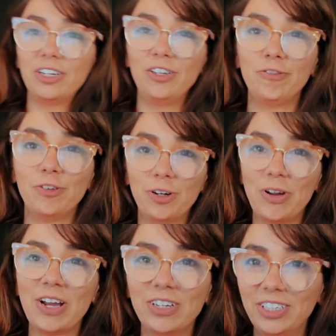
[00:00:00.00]
If you're
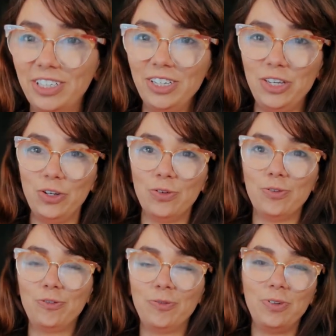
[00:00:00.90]
regular,
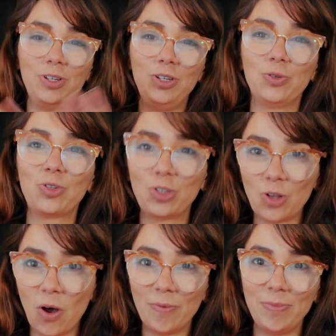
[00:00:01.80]
you
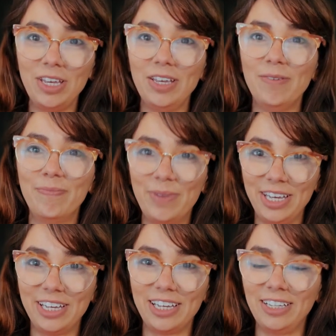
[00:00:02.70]
saw me
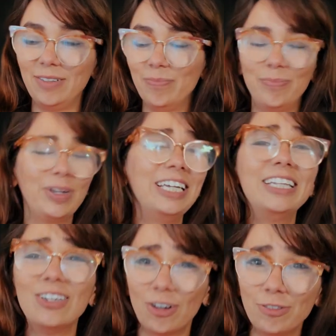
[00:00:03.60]
baking
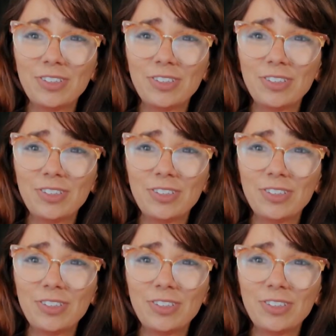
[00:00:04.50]
plenty of